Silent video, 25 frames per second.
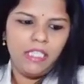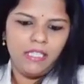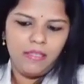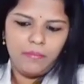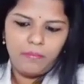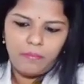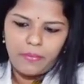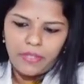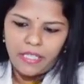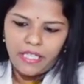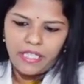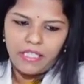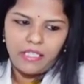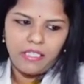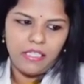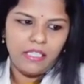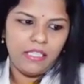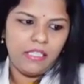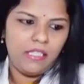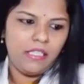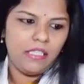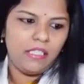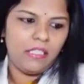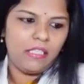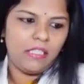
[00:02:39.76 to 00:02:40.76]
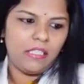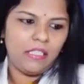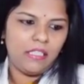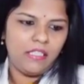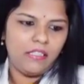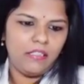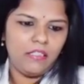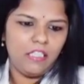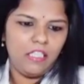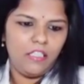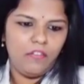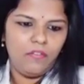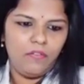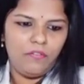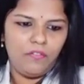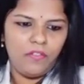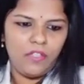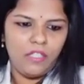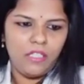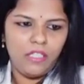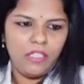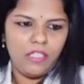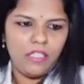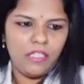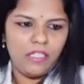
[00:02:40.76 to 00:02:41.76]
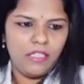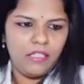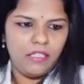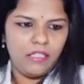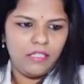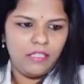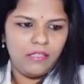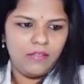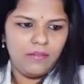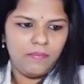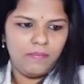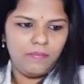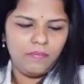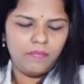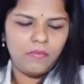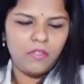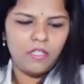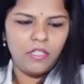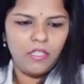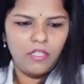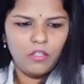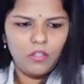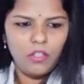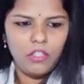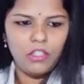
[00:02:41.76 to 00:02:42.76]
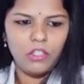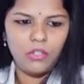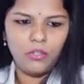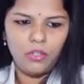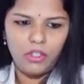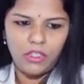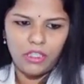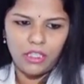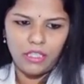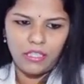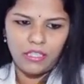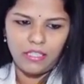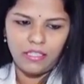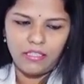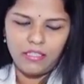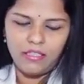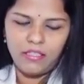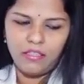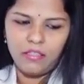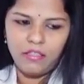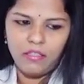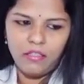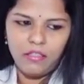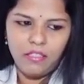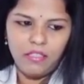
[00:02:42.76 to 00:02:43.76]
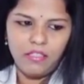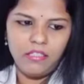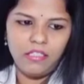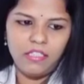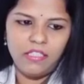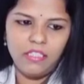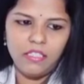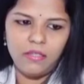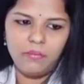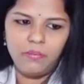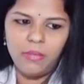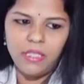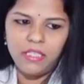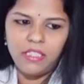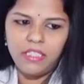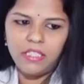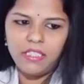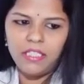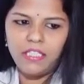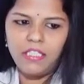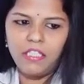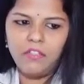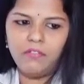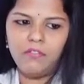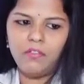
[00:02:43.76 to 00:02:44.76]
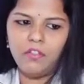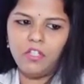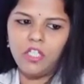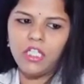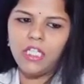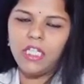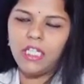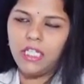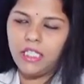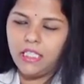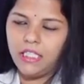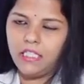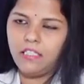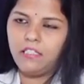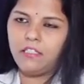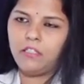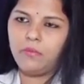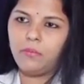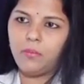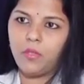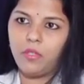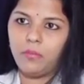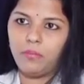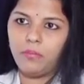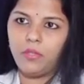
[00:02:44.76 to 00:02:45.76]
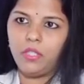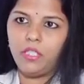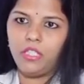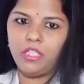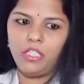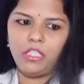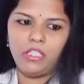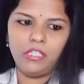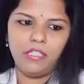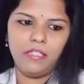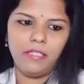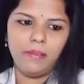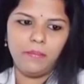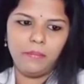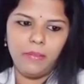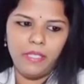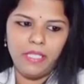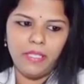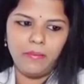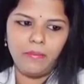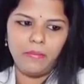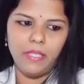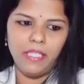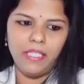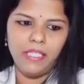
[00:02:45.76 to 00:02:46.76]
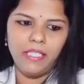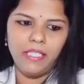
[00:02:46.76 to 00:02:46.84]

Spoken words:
pregnant and infants, and also children. This is basically for adult population, BMI.